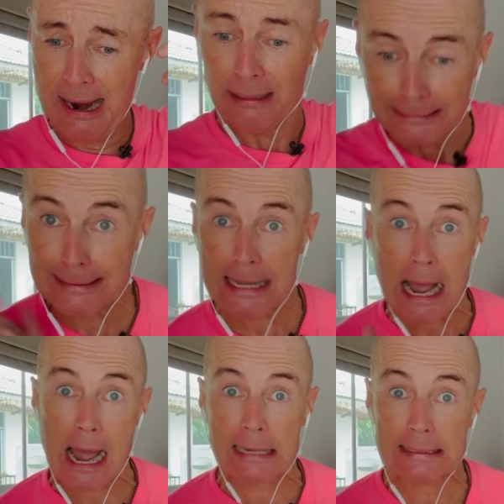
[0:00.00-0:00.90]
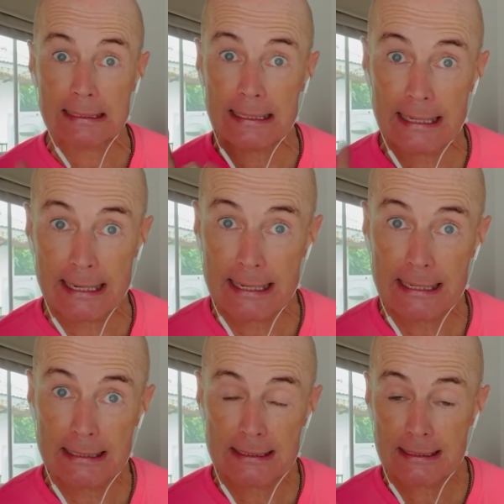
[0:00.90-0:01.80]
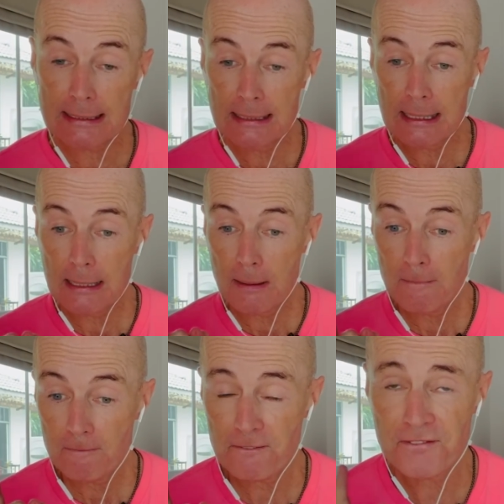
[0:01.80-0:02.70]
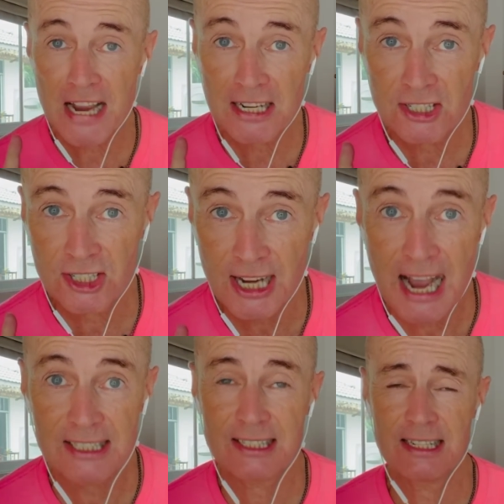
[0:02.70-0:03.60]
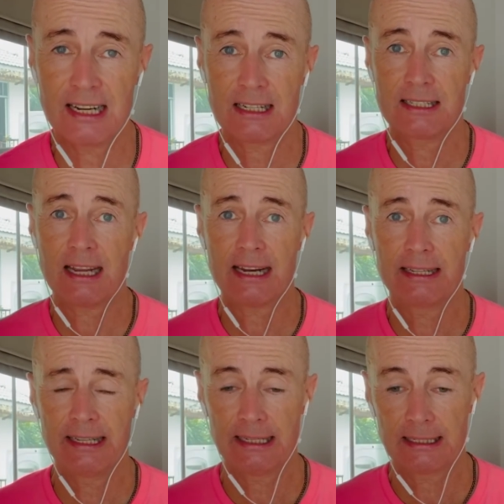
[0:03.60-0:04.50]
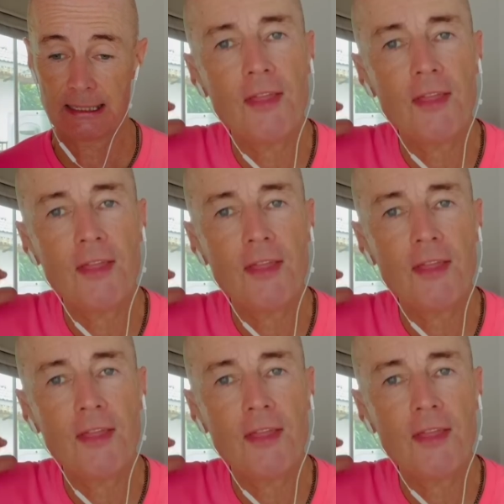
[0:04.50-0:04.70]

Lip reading: That is fantastic technique.